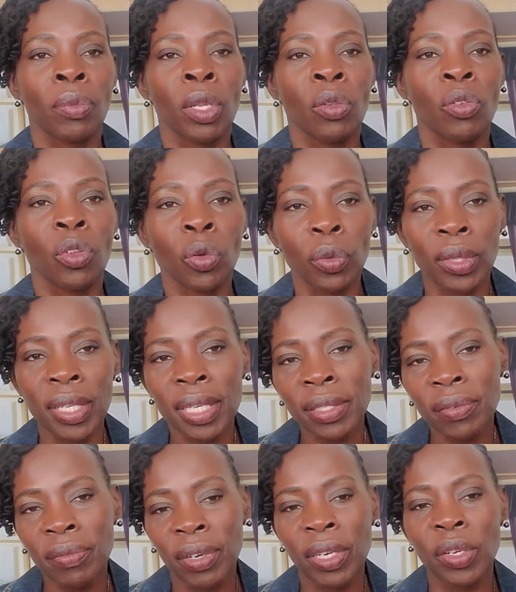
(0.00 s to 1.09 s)
So this
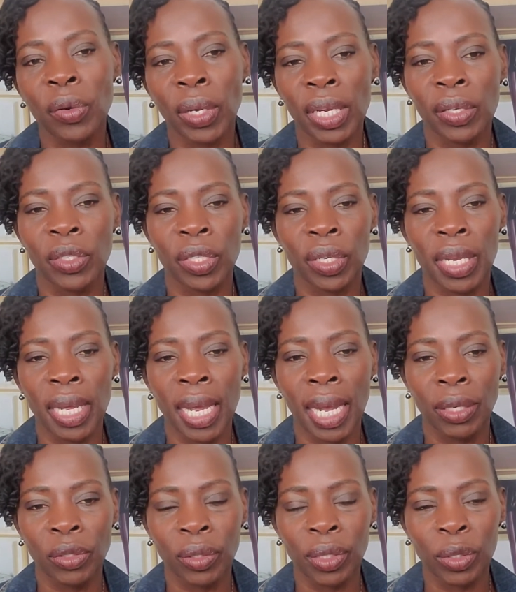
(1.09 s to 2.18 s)
video here today,
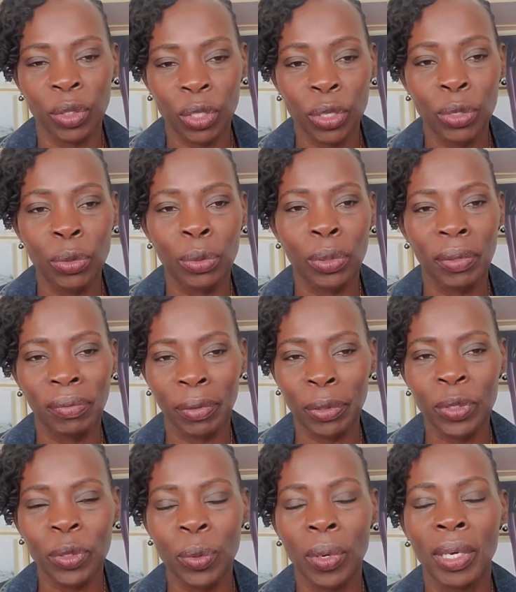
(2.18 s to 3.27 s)
actually two, the
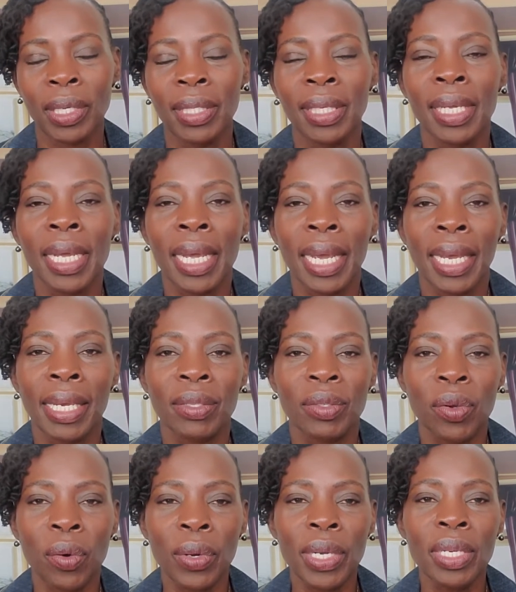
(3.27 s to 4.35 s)
first one is
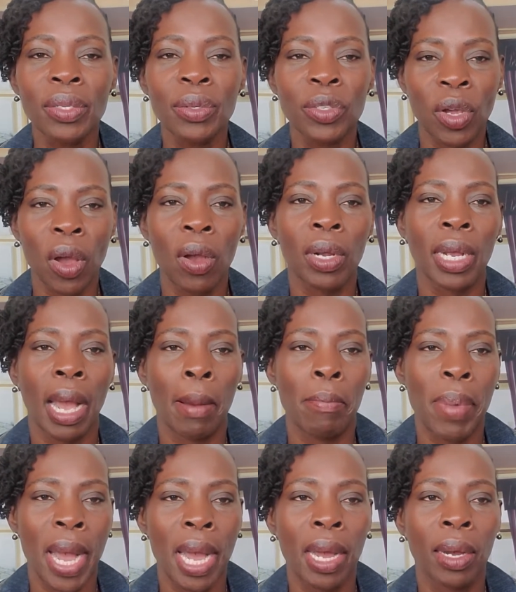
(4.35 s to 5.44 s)
going to talk
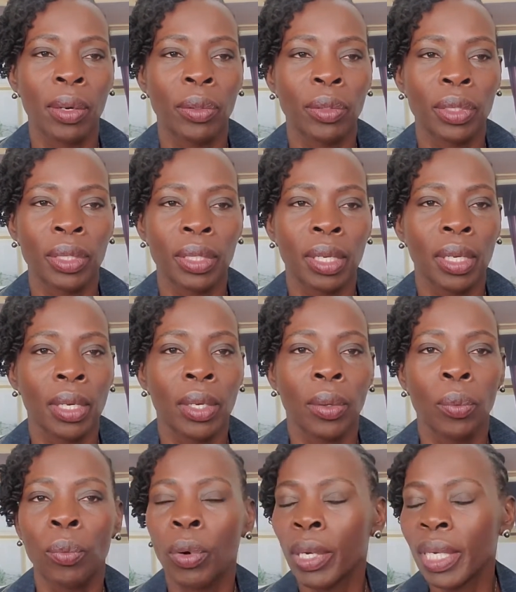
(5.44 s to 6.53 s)
about
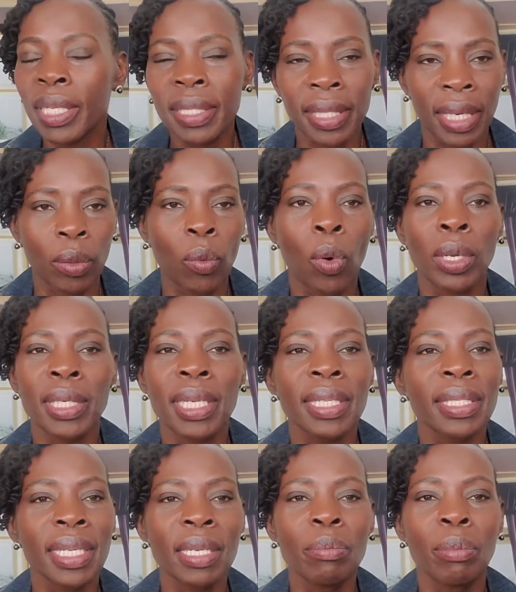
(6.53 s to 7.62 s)
what is it? What does
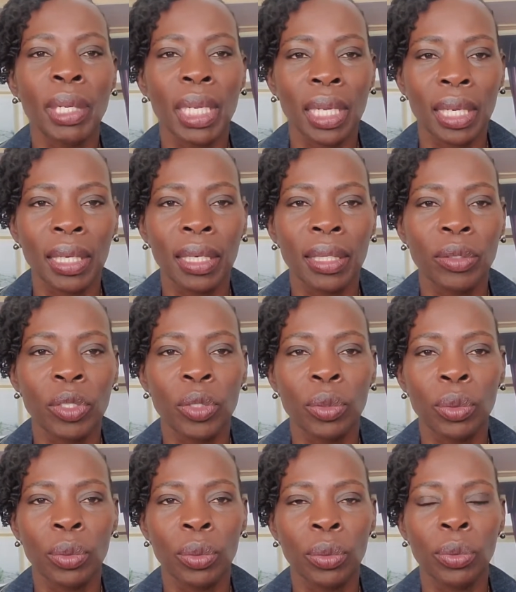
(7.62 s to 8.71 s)
it mean
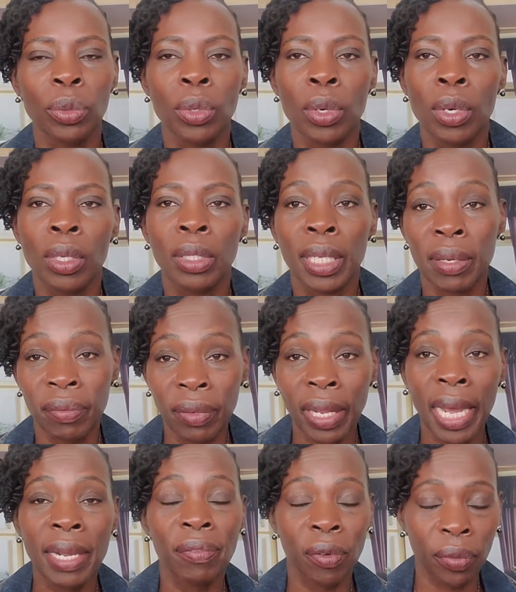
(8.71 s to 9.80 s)
to live
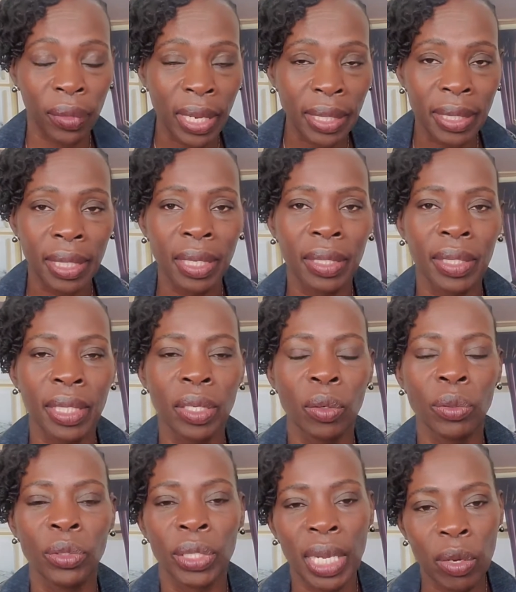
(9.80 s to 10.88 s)
life authentically or
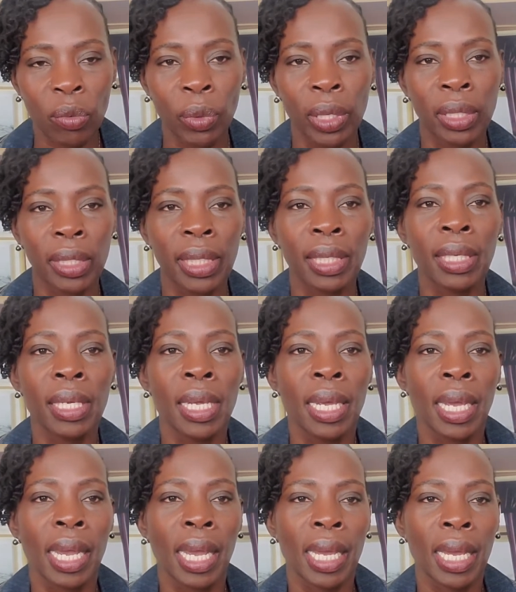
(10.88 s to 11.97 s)
genuinely?
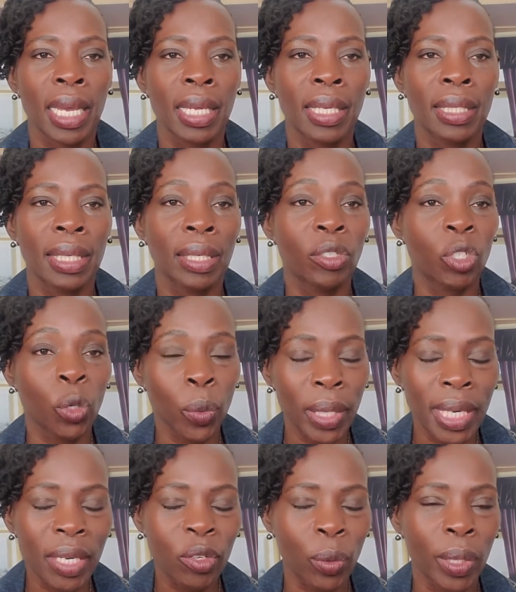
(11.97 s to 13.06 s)
And in
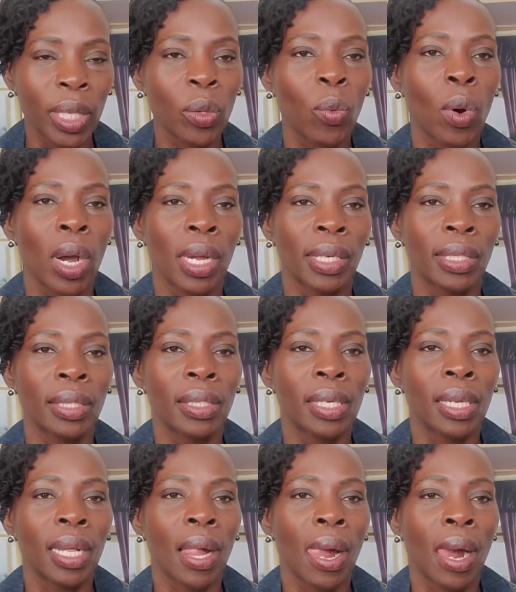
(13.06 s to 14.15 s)
2021,
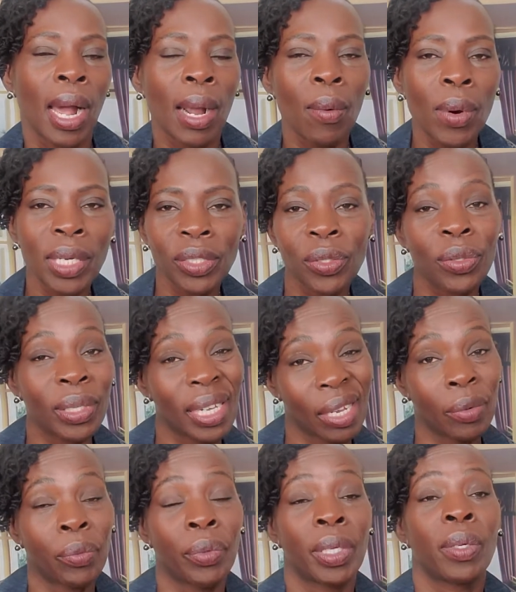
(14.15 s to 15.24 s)
I want you to get
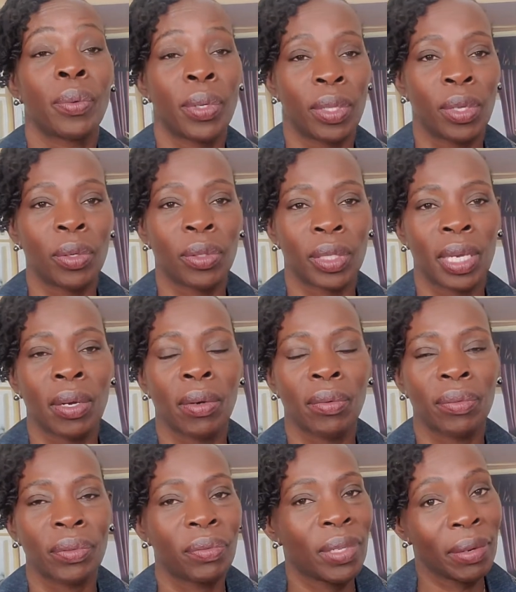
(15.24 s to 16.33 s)
real with yourself.
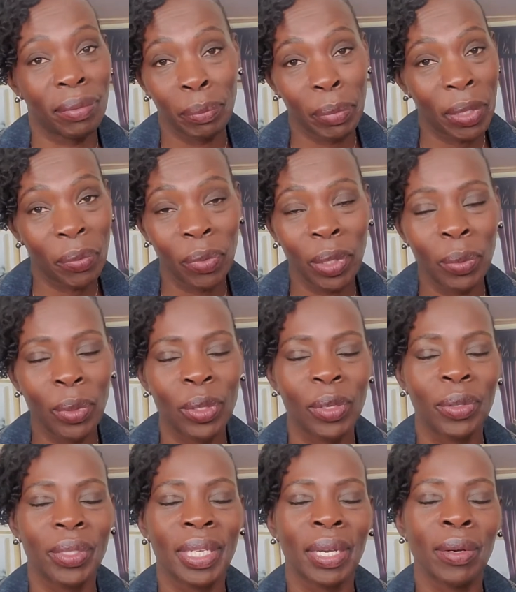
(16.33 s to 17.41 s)
If you've never been real with
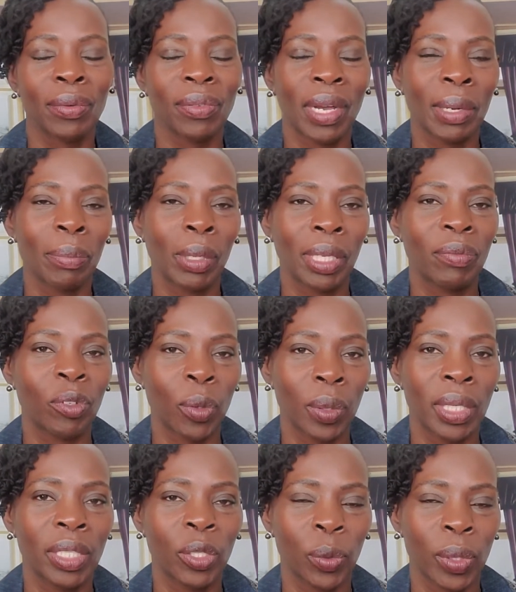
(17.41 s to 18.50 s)
yourself, I believe
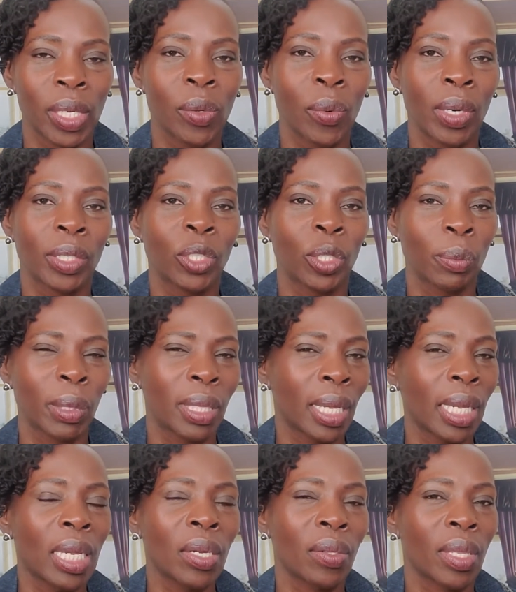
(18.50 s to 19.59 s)
2021 should be the
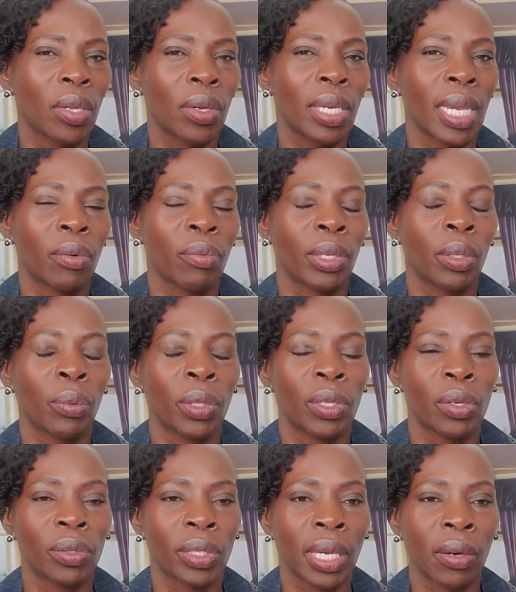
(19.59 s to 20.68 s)
year that you get real with
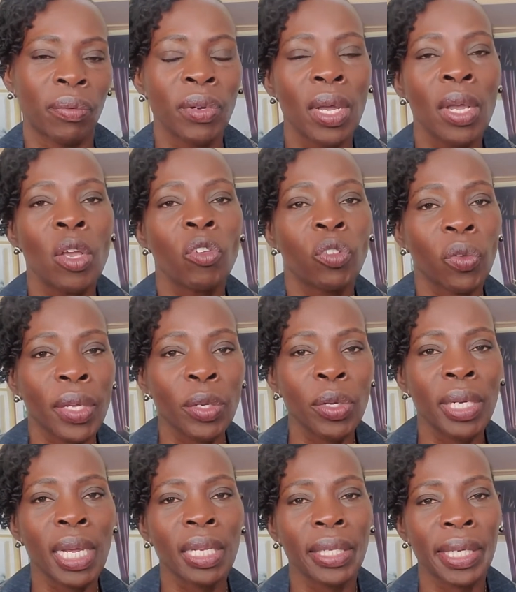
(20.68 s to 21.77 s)
yourself so that you
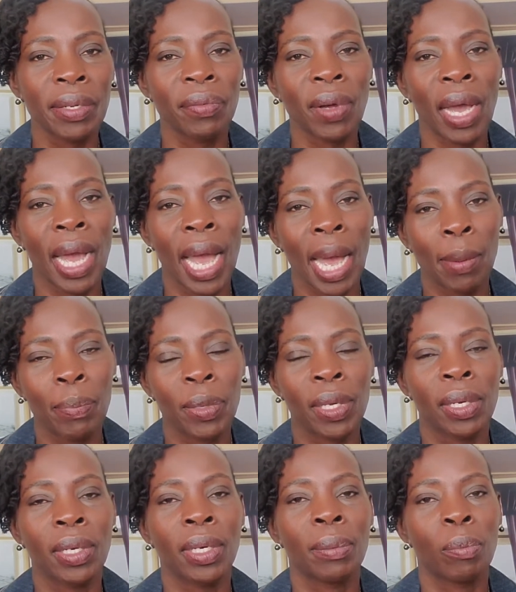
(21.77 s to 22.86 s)
can live a
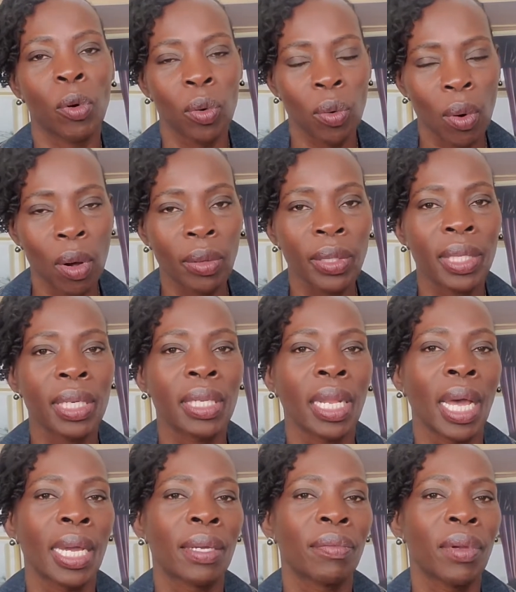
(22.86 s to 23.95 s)
happier, more quality
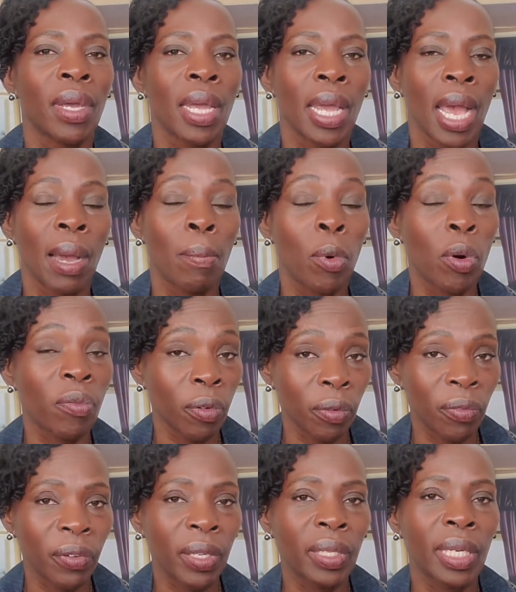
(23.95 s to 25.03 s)
life, a more
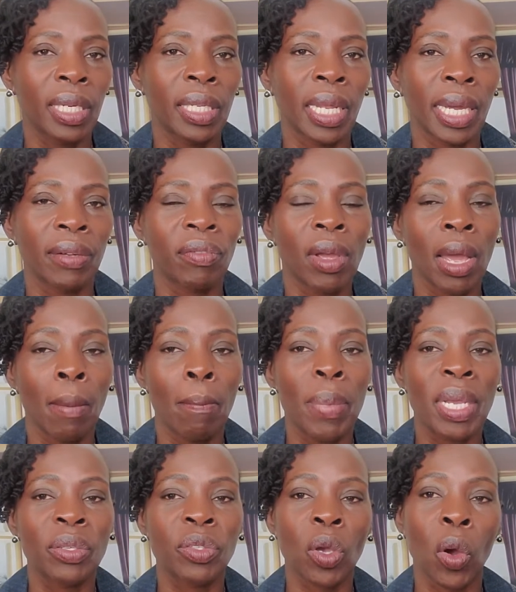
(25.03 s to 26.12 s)
fulfilling life
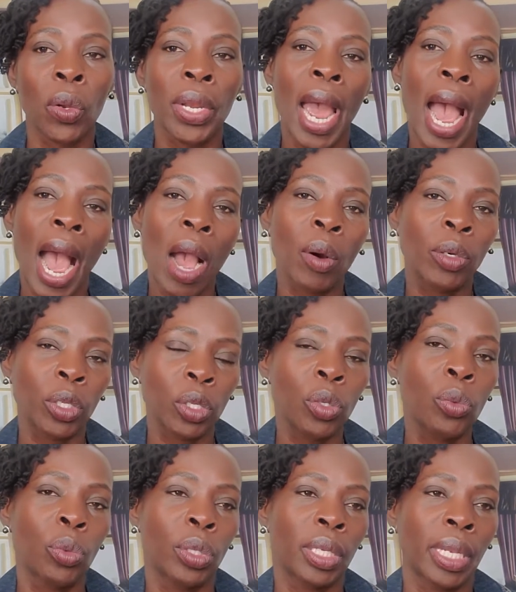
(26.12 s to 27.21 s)
based on how you
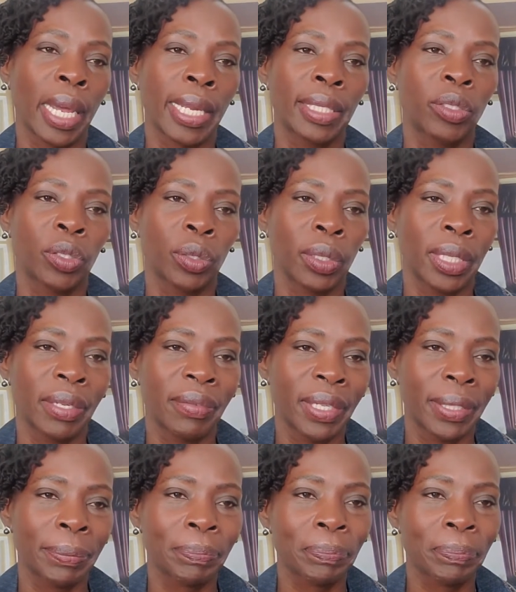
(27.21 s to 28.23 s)
would like to live it.